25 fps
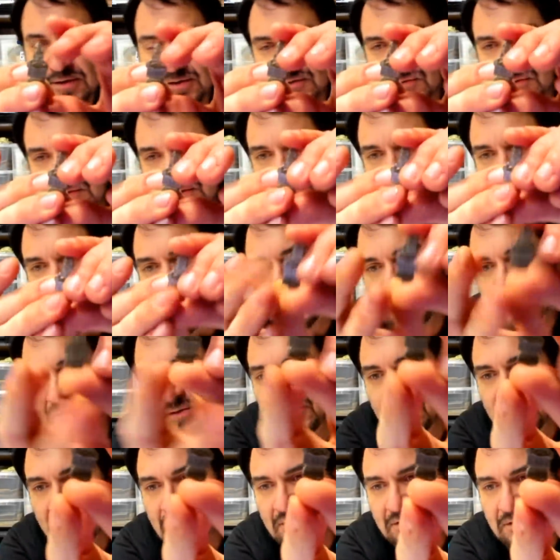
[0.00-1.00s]
see if we can get a
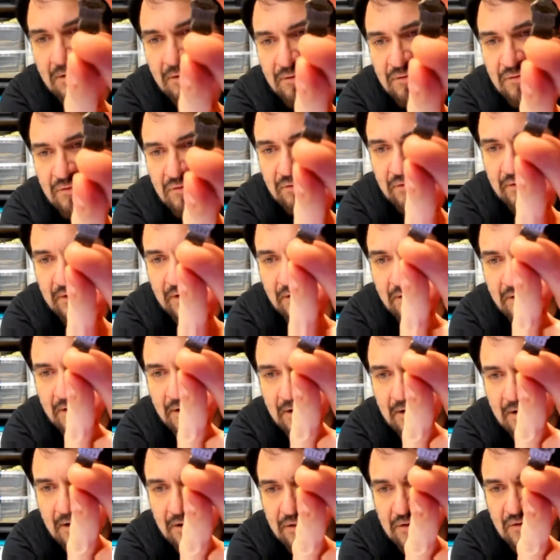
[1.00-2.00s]
little closer there.
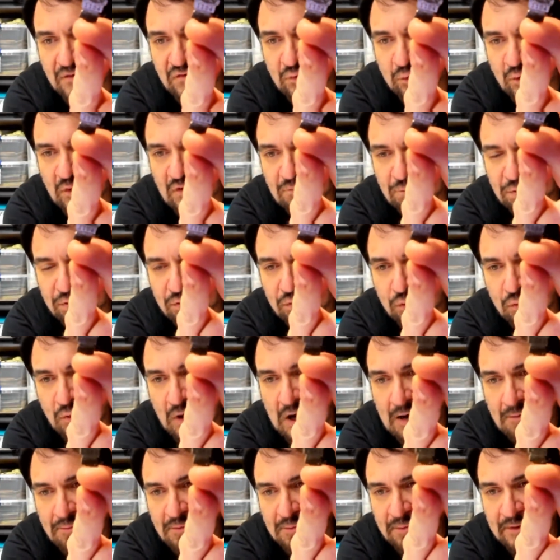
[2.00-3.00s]
This would have
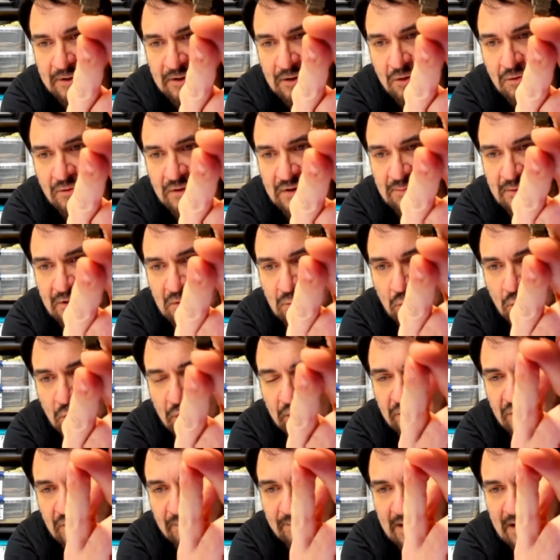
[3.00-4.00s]
probably only been
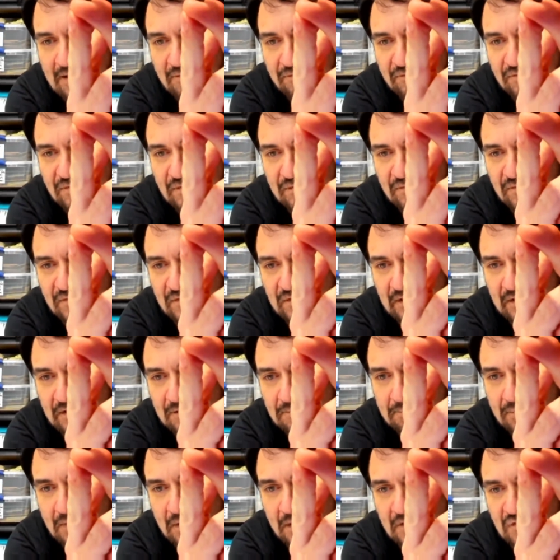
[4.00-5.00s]
worth about
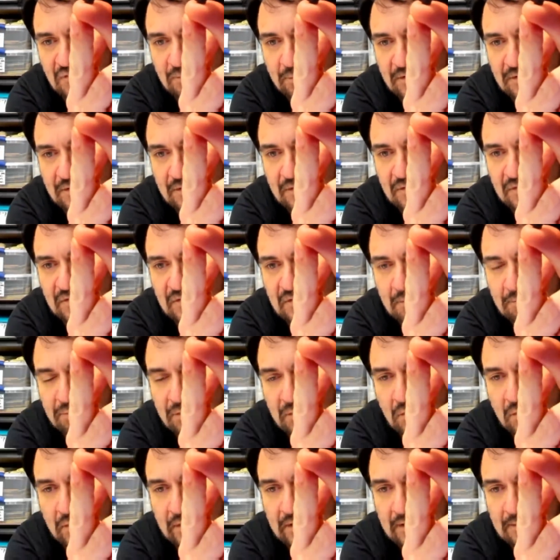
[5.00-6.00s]
15 bucks, but this is an
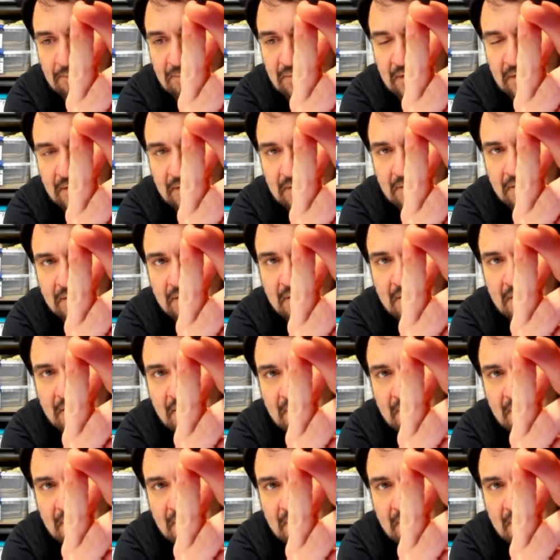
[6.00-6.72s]
employee pin.